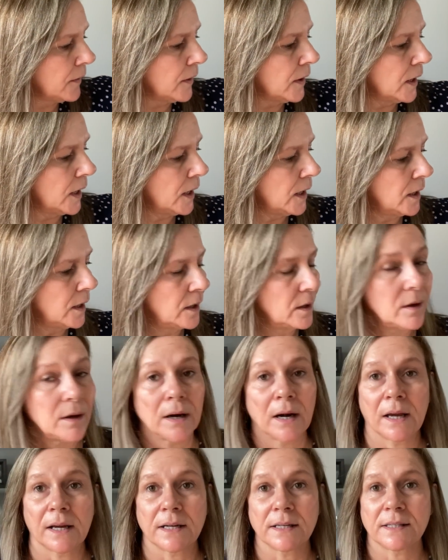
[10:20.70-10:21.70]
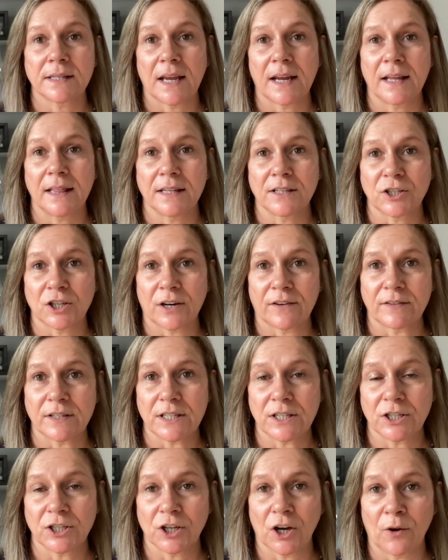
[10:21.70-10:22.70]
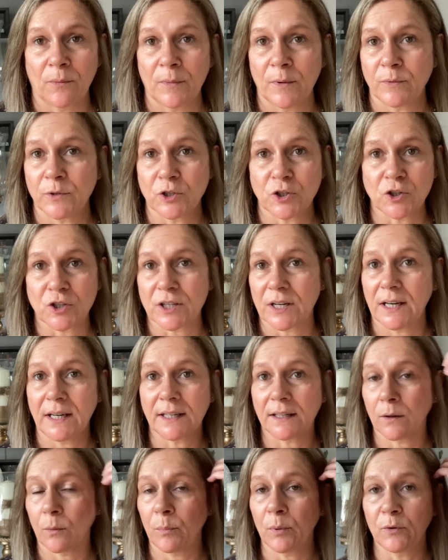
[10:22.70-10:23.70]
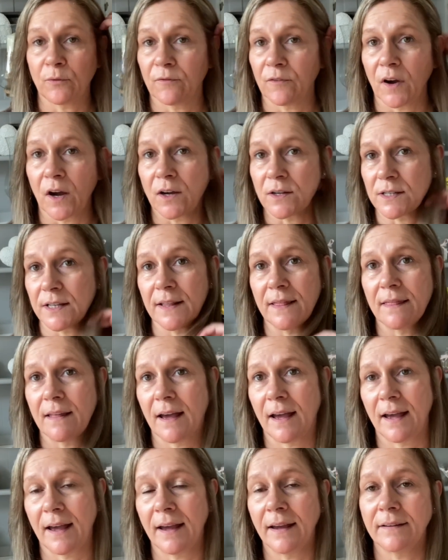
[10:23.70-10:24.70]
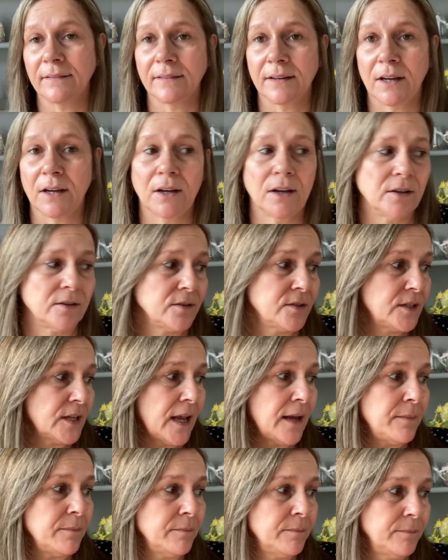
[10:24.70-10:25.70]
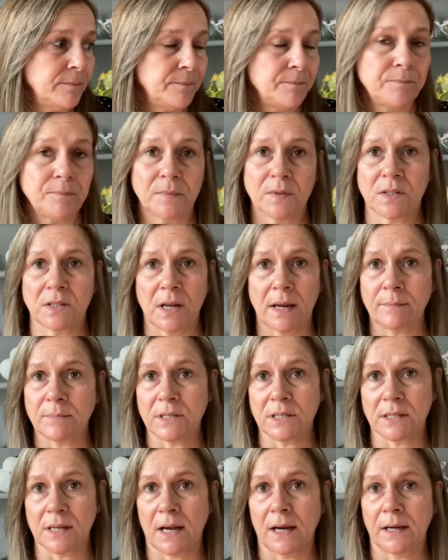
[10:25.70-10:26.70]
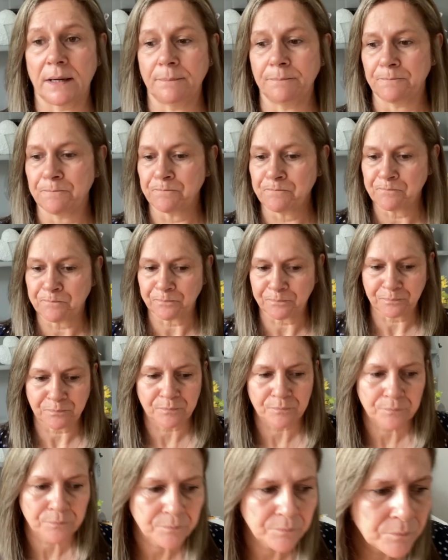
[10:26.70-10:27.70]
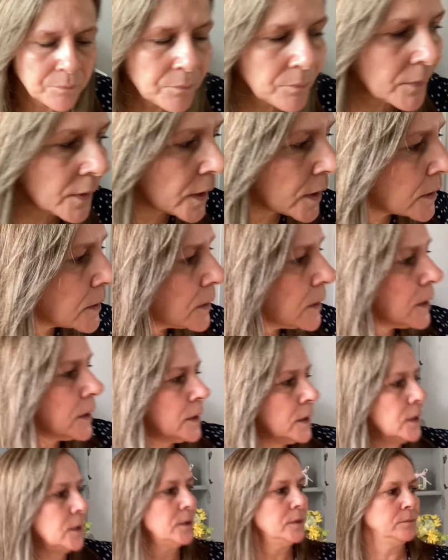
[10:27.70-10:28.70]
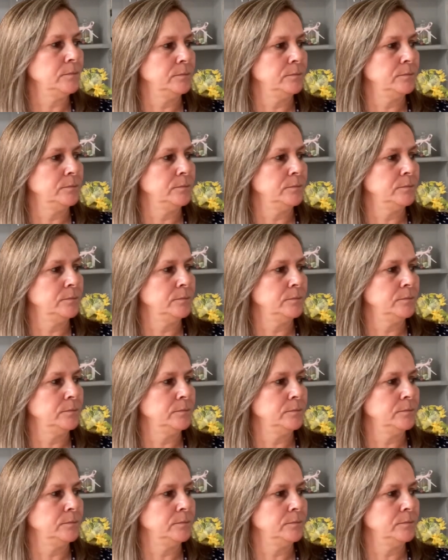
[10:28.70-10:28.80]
And like I say, in the charity shop, there was just a little bud vase in there, same design, and